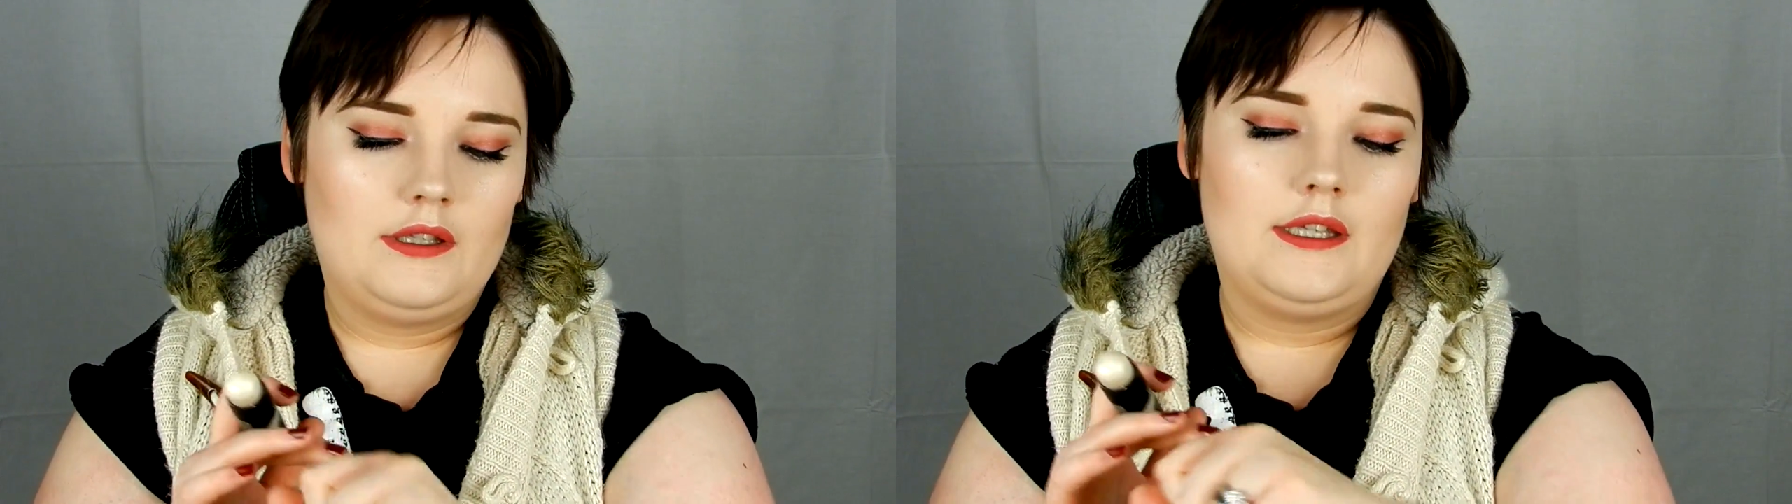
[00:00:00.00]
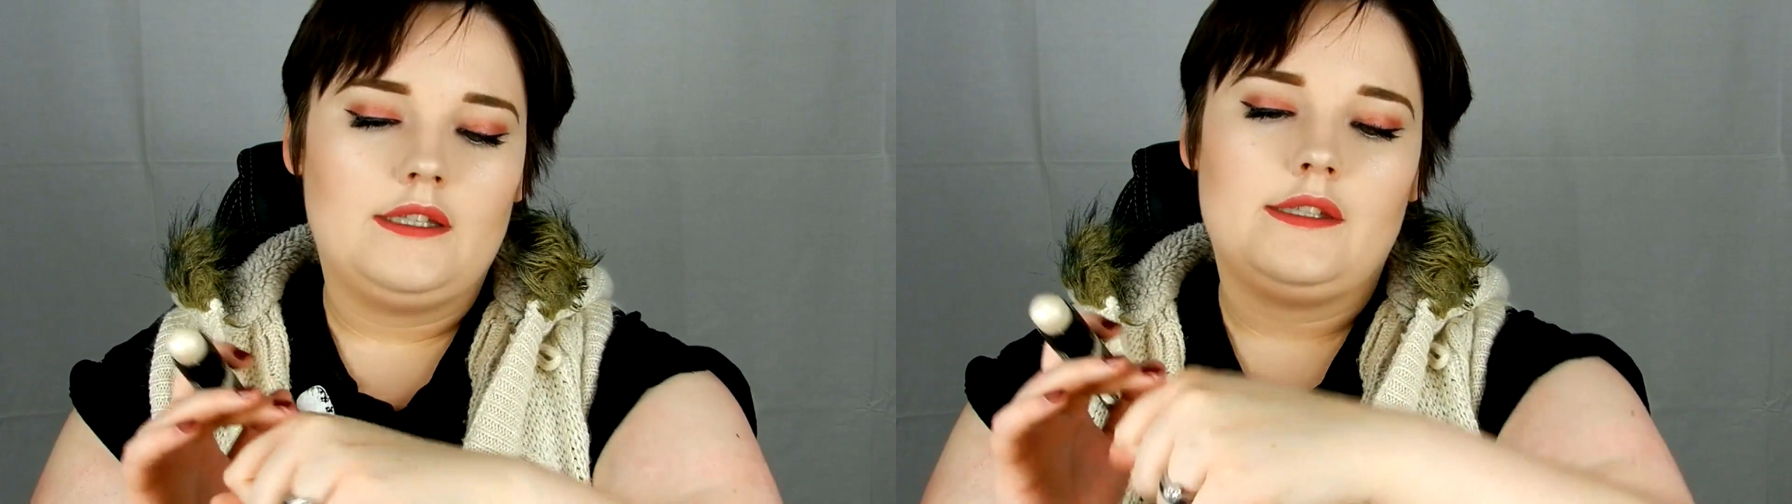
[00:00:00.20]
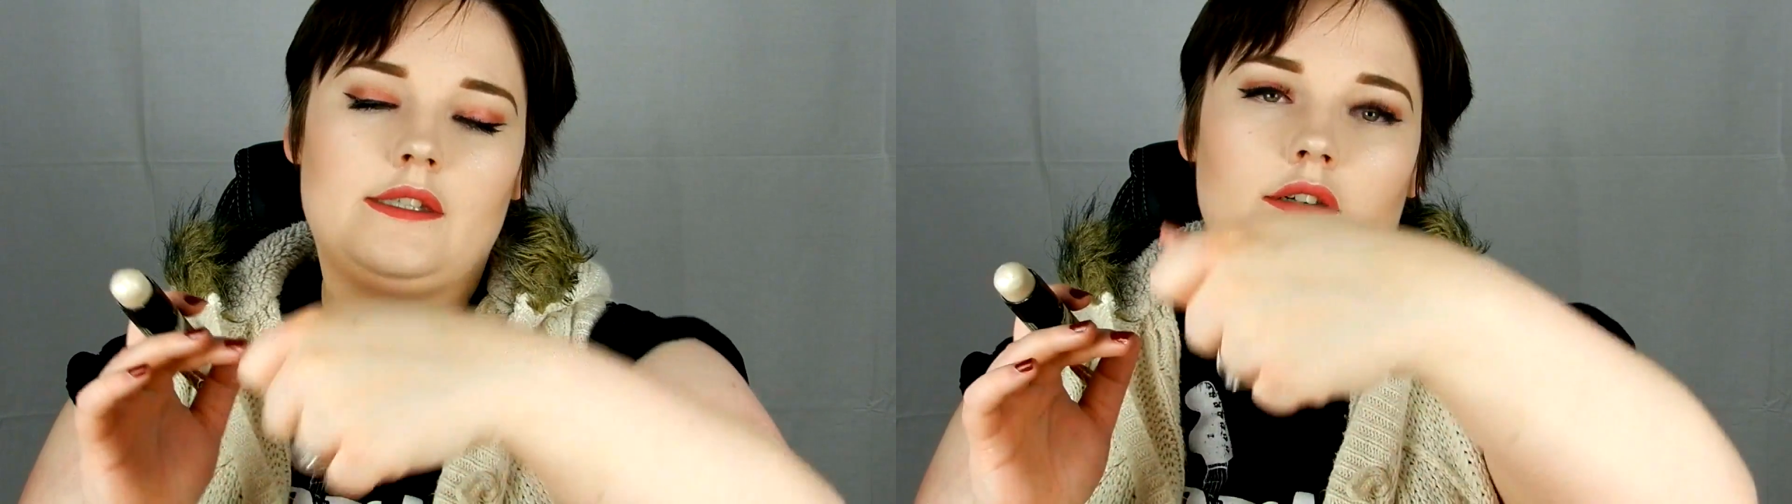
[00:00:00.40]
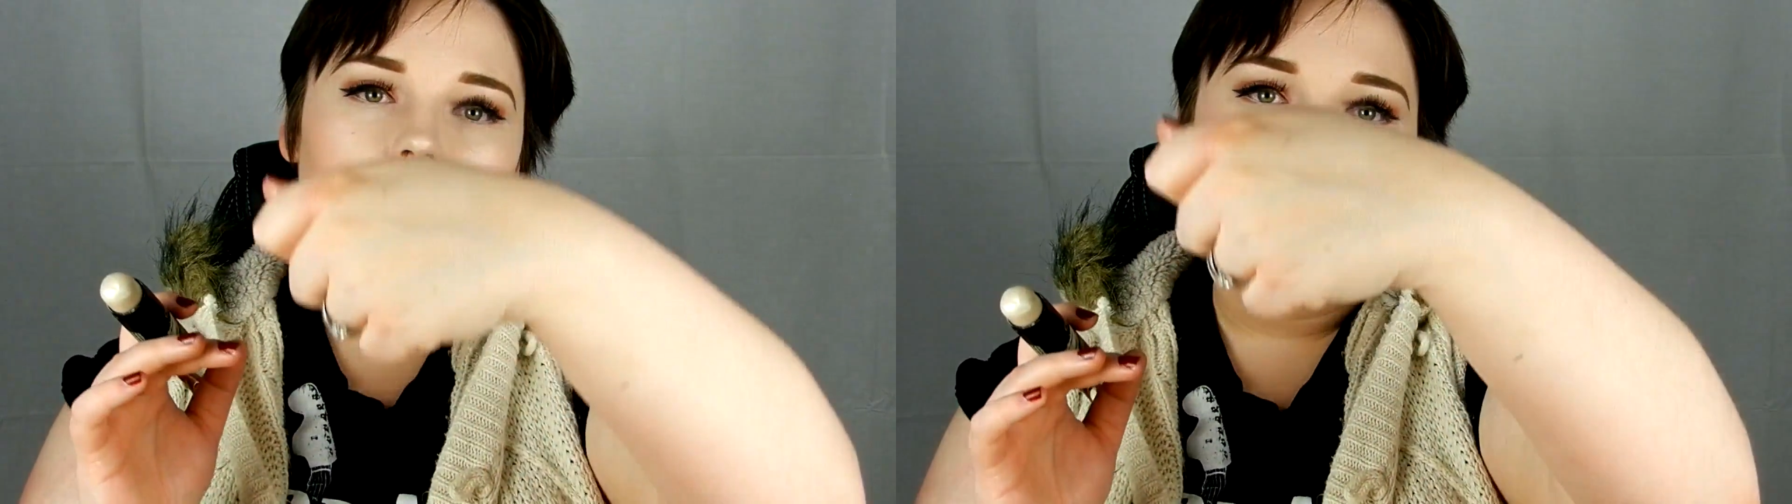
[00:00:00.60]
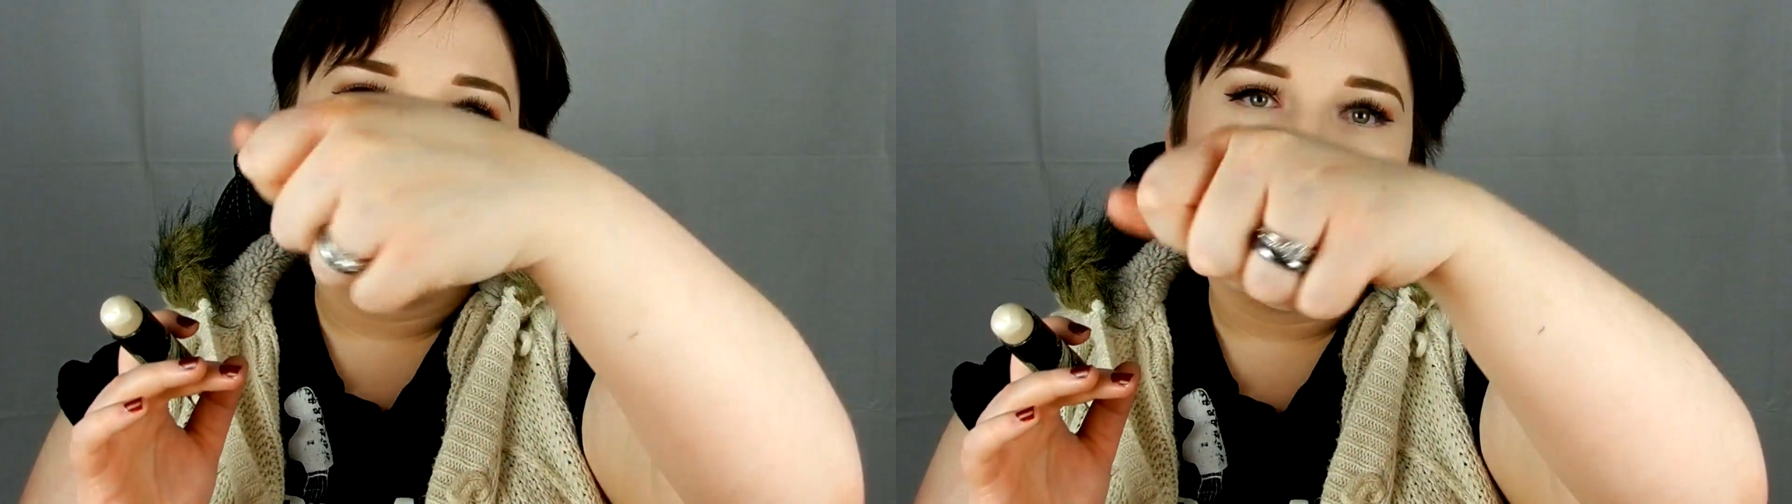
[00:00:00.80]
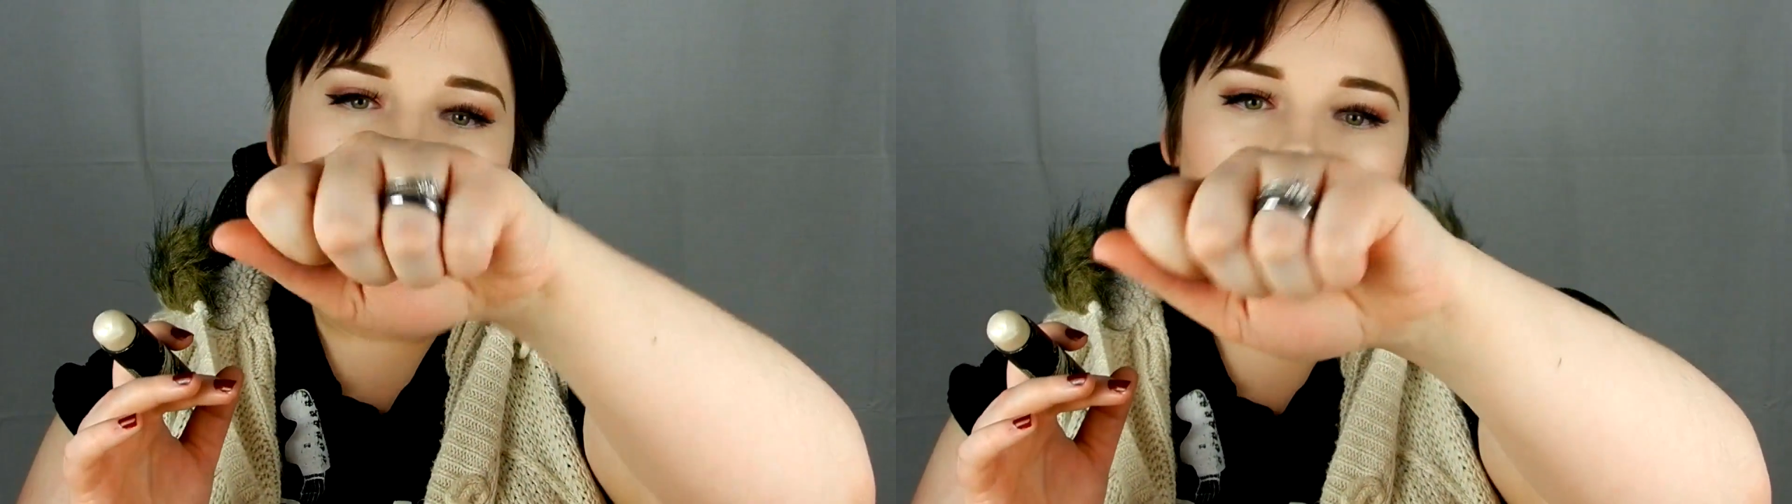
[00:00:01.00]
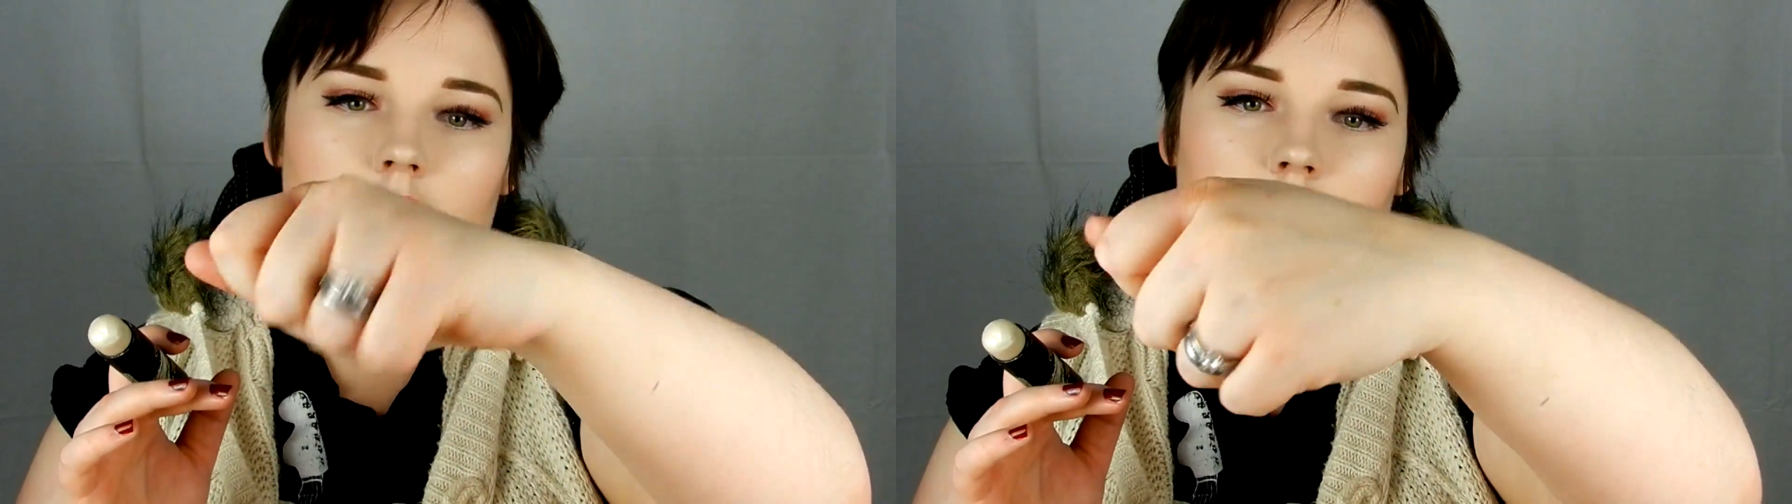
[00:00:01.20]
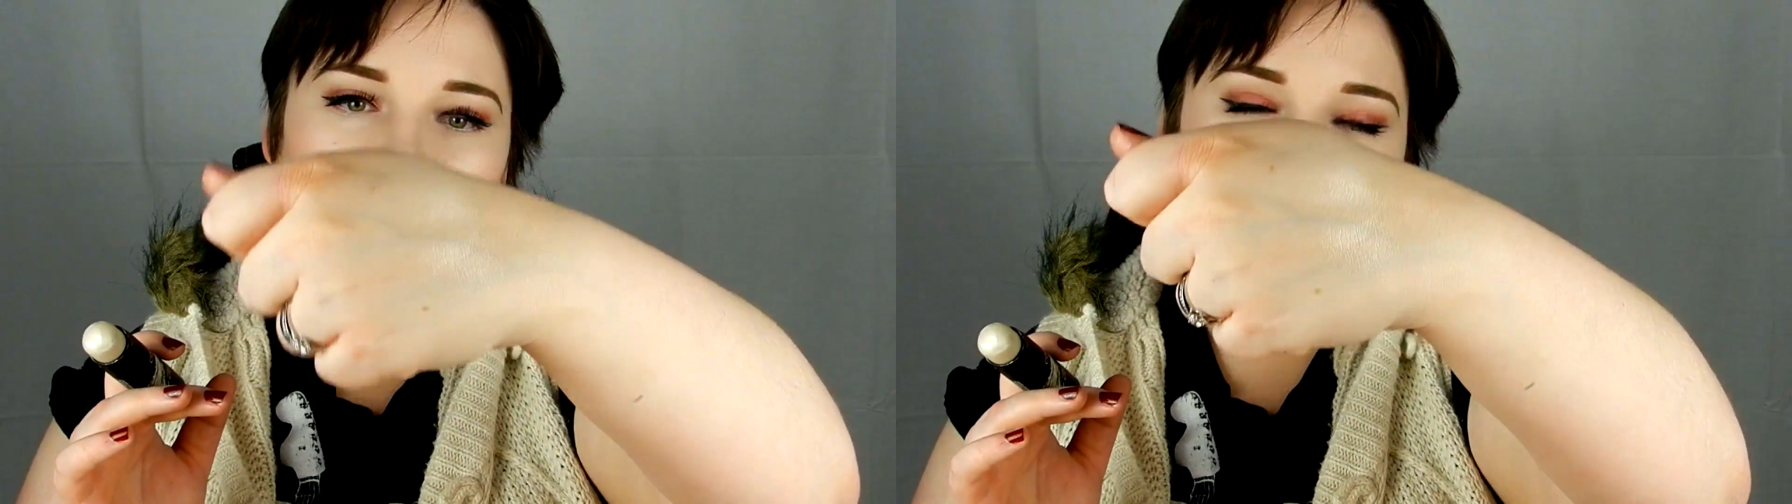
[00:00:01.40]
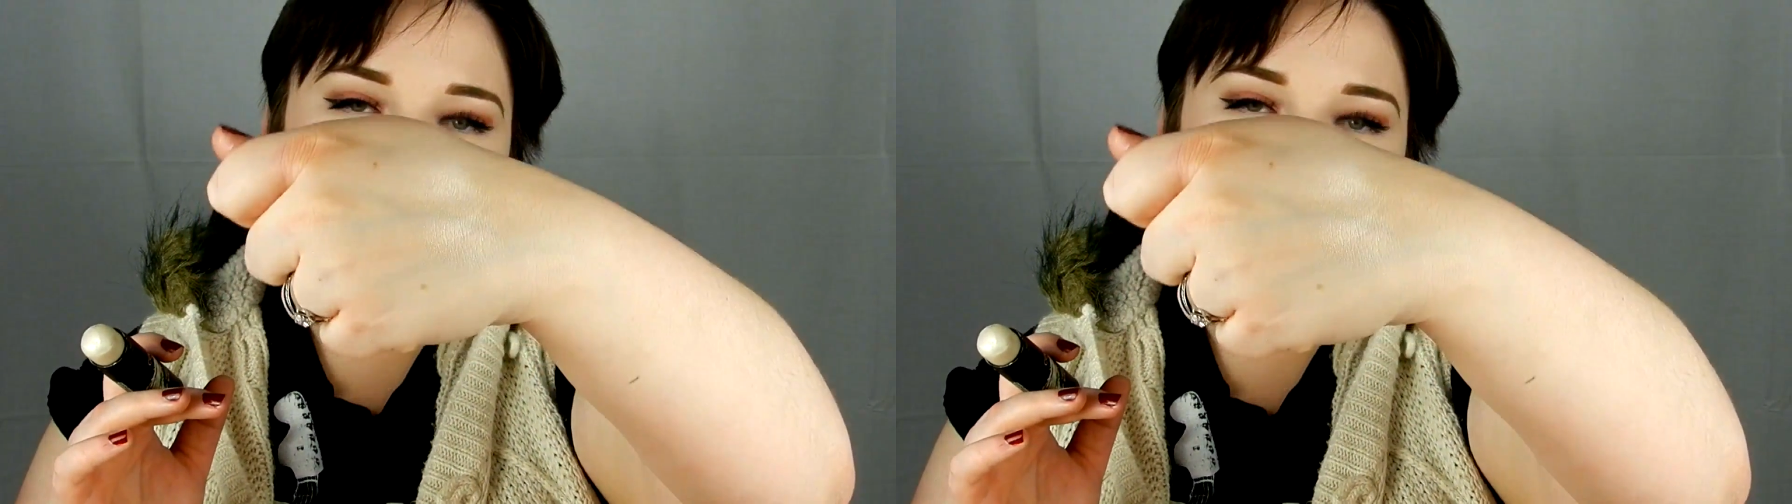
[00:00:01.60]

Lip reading: it's still, you know, it's not